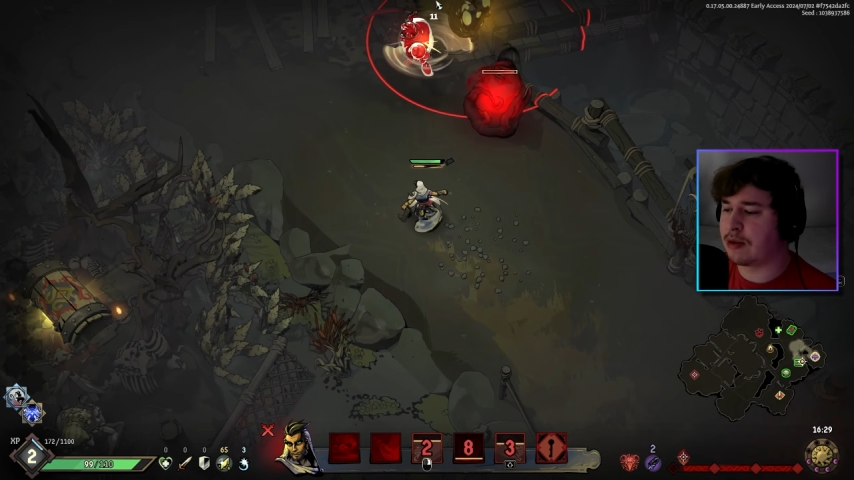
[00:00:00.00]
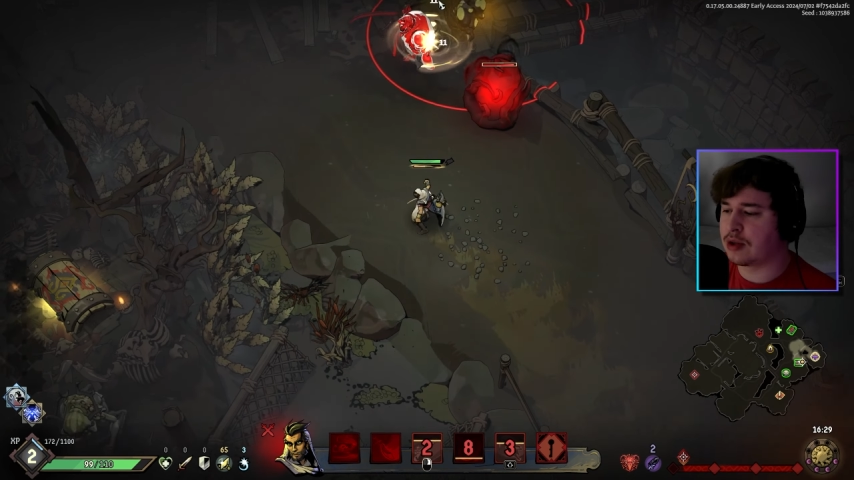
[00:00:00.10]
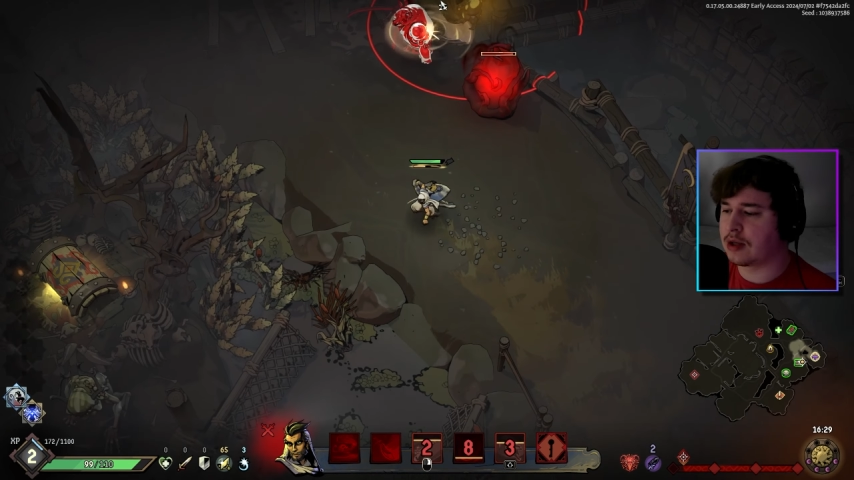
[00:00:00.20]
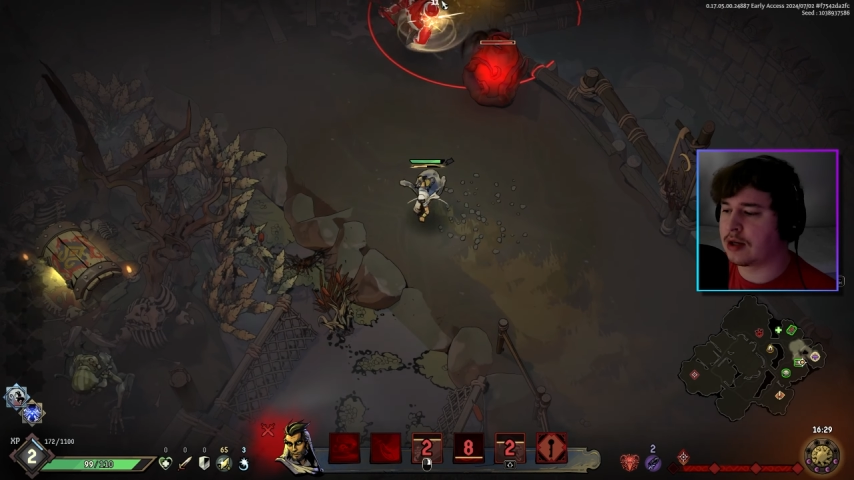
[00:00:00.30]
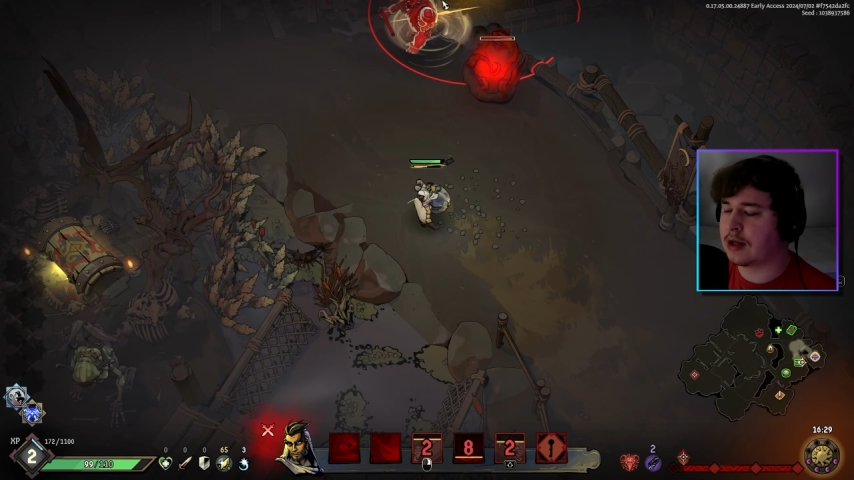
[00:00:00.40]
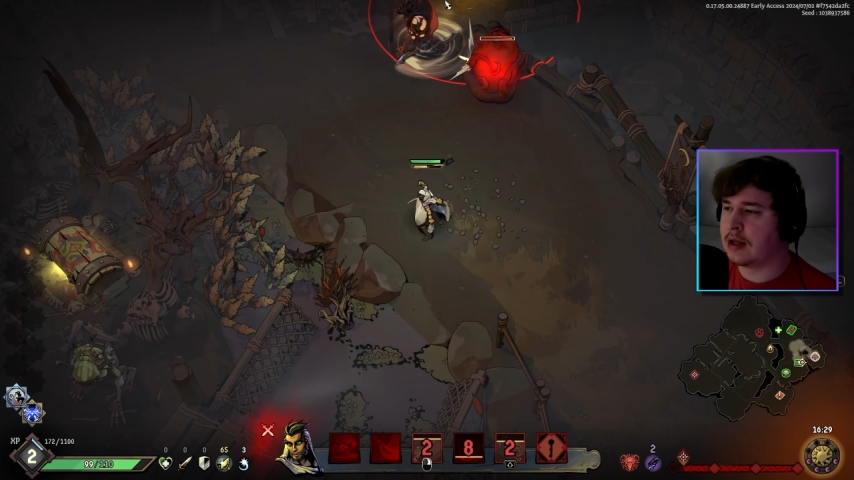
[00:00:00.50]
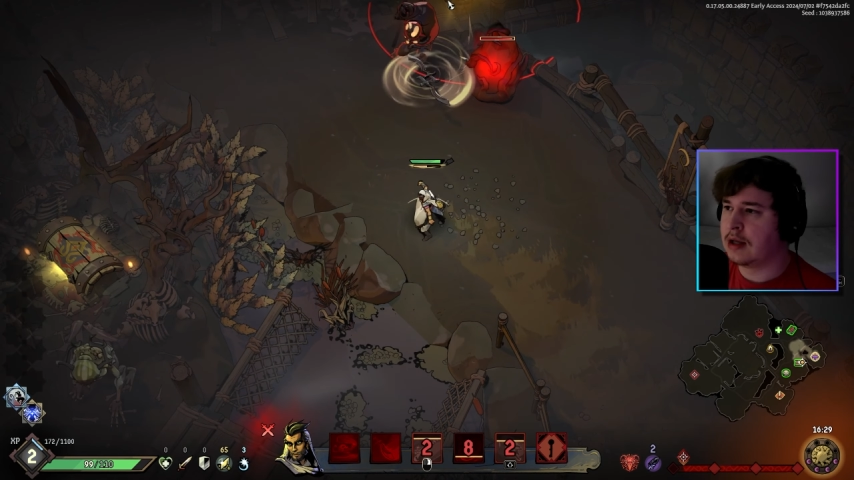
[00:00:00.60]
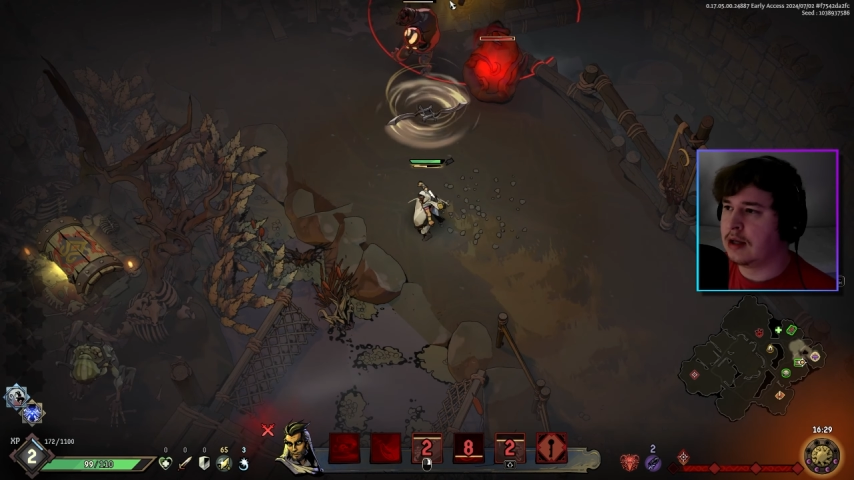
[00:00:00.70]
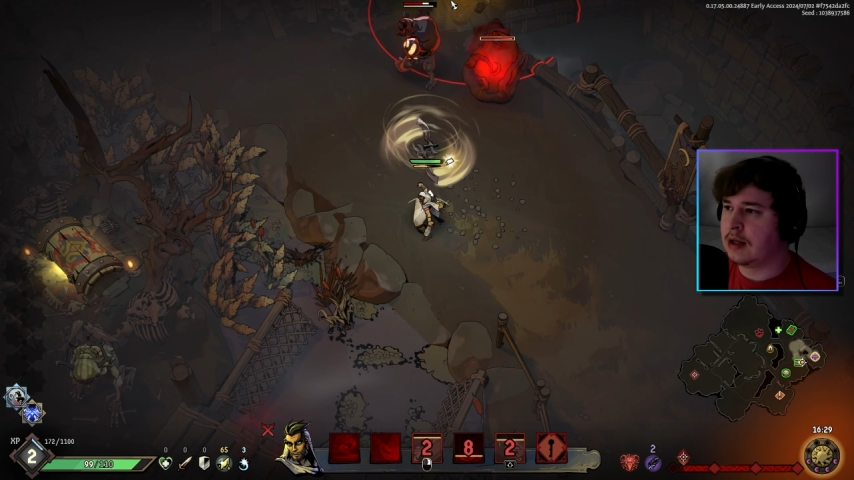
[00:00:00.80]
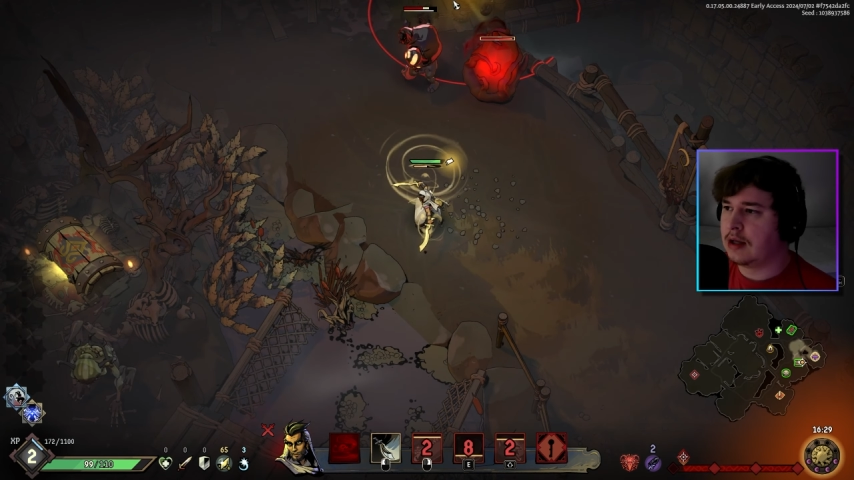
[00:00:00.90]
with it.
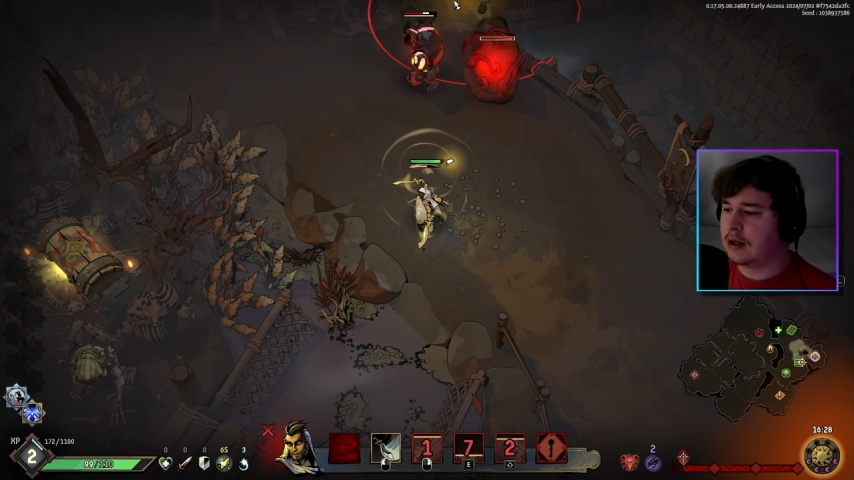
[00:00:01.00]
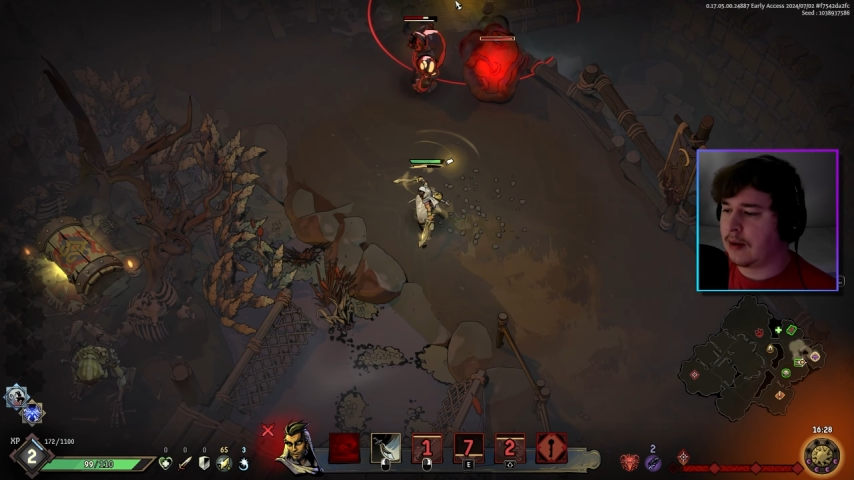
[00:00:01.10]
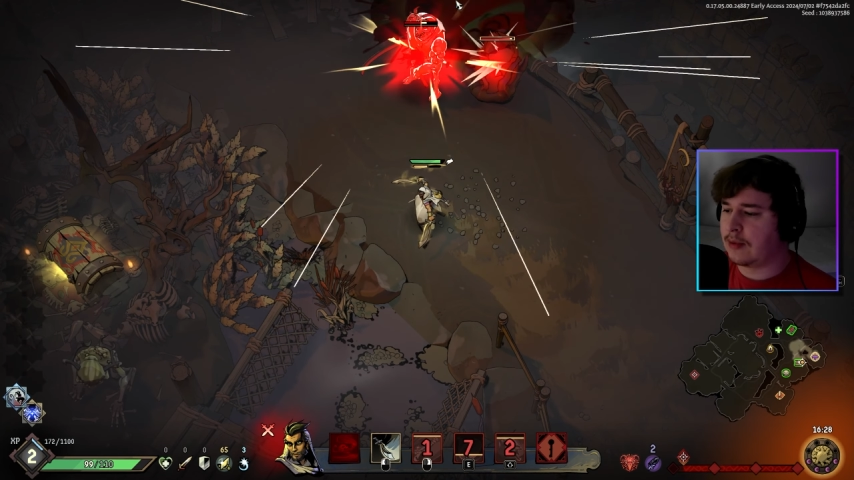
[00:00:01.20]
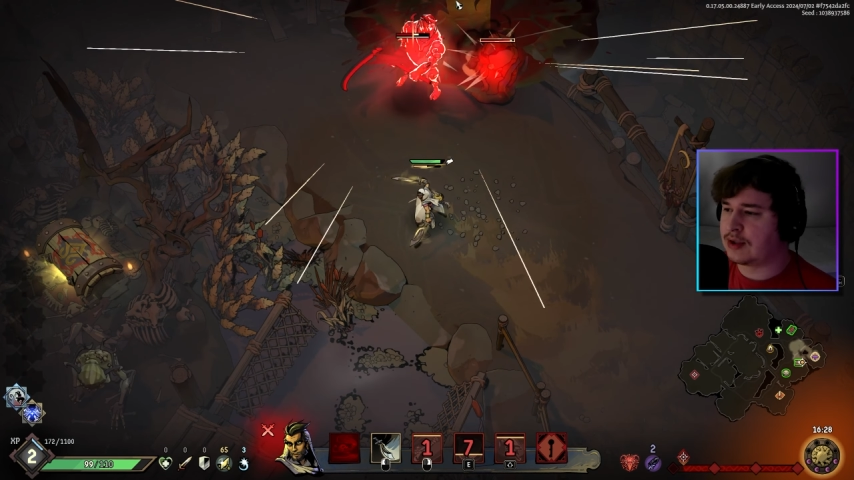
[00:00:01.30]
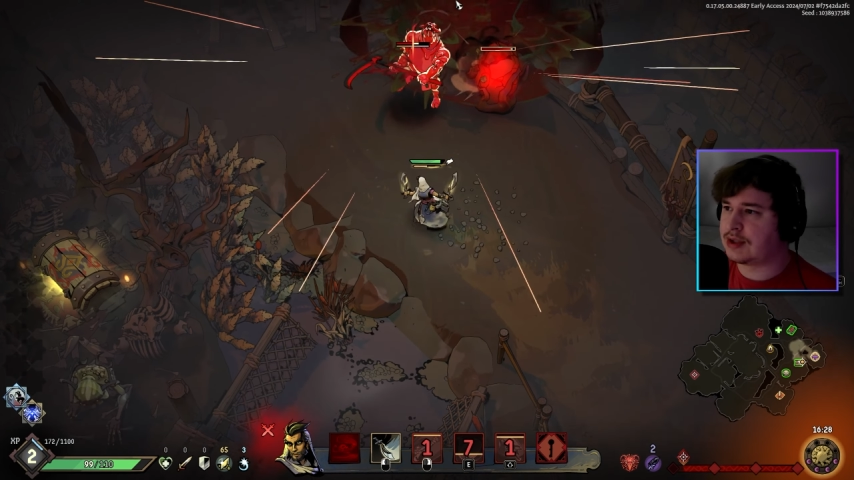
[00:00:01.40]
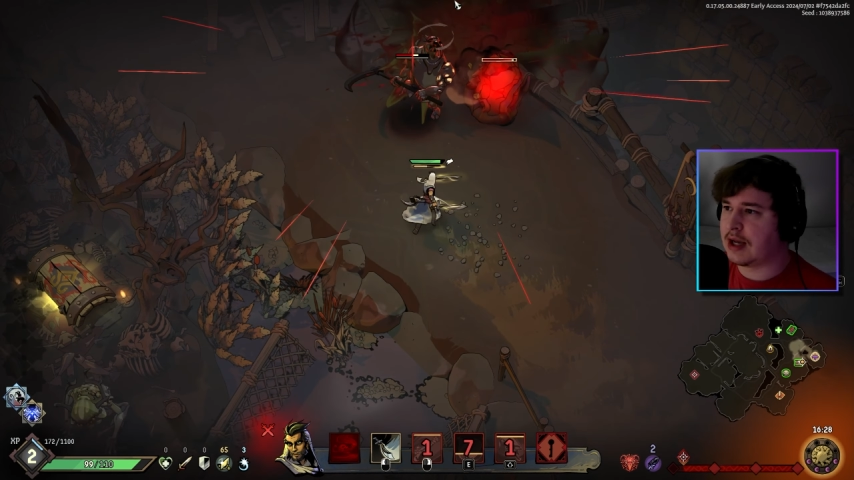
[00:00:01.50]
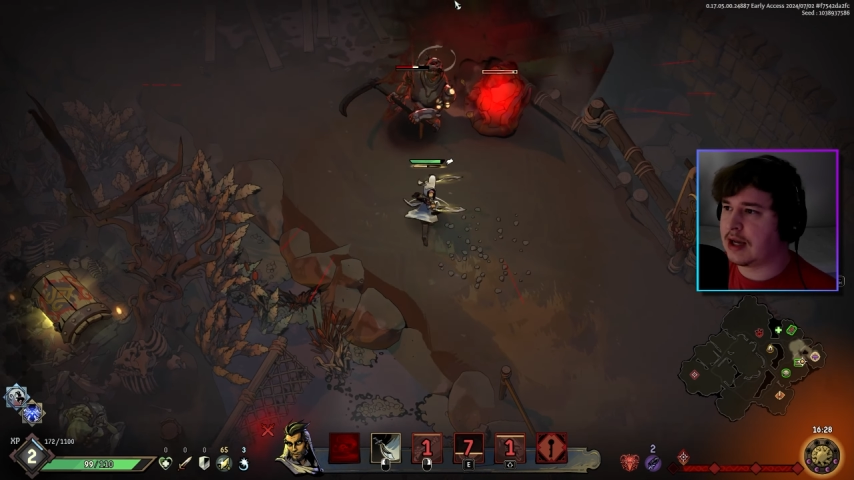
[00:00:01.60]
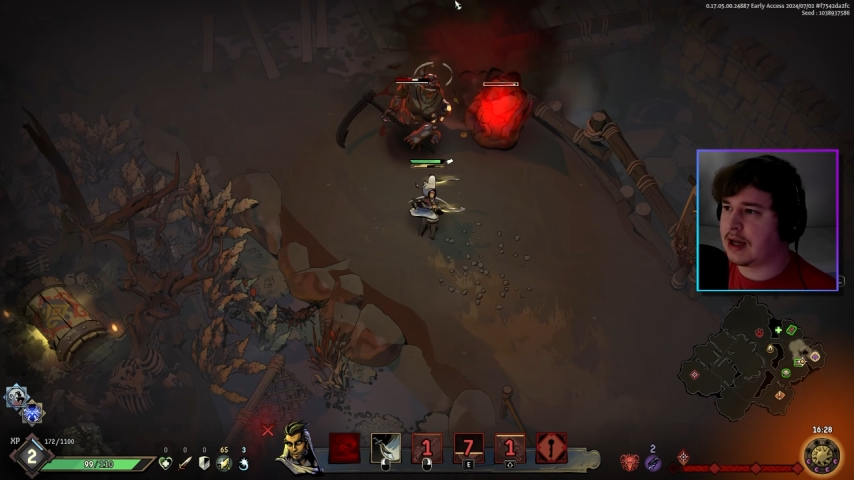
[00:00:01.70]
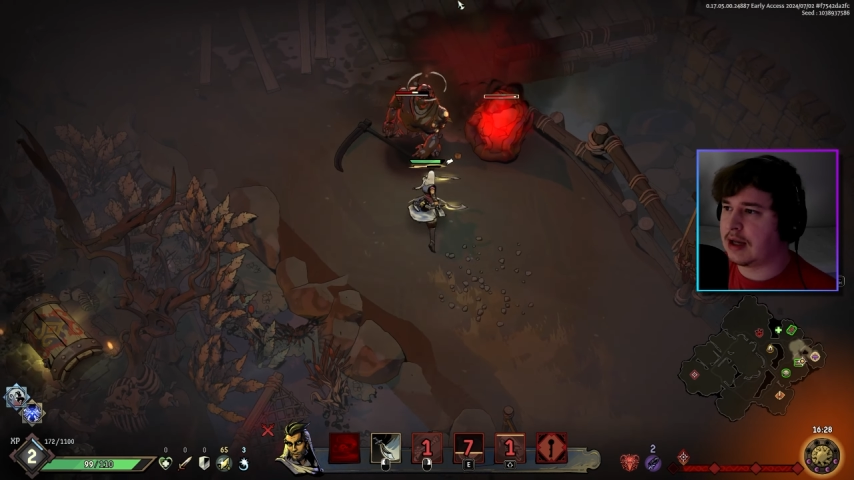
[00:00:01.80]
I will say